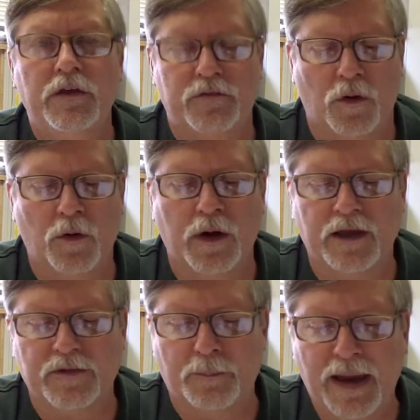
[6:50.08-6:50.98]
So
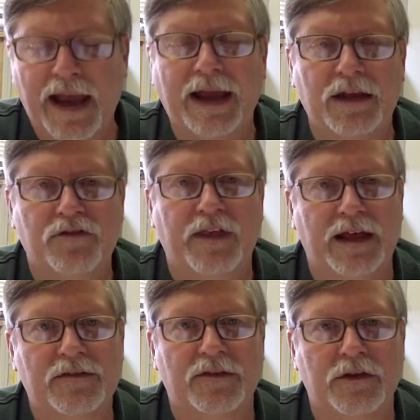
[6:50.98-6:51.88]
as a package,
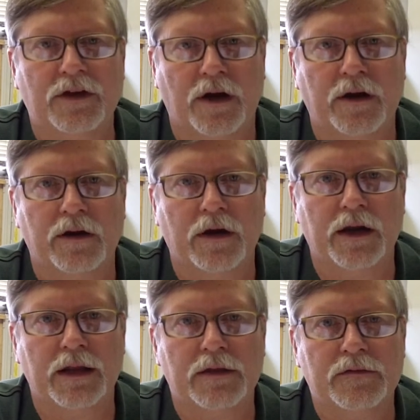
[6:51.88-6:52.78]
that's the target
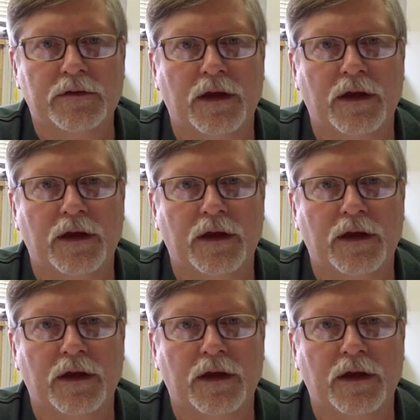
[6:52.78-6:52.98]
audience.